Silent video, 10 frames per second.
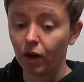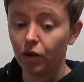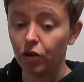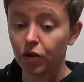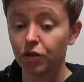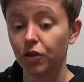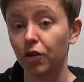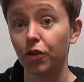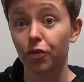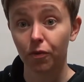You can
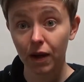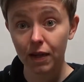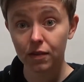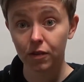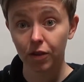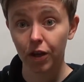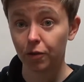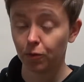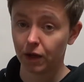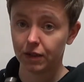do 3 slurred,
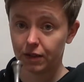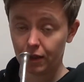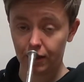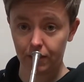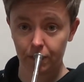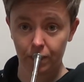1 tongue.